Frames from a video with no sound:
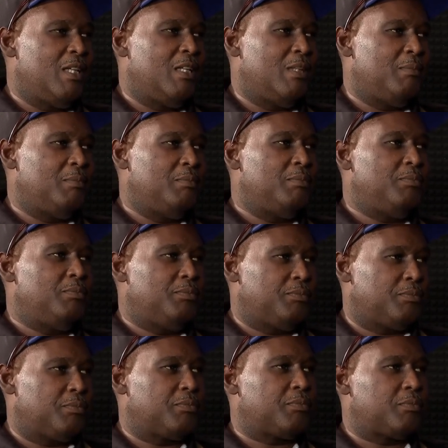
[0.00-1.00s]
And
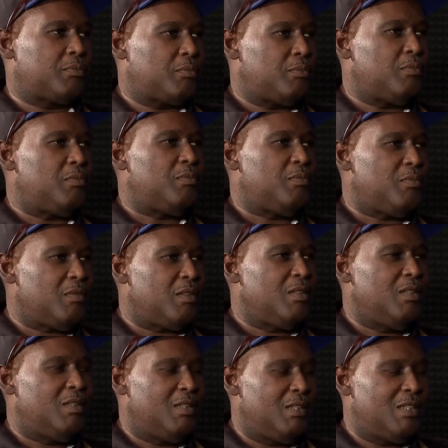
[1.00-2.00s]

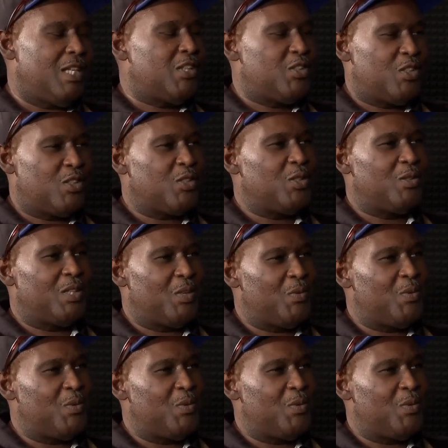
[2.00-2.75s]
that's just how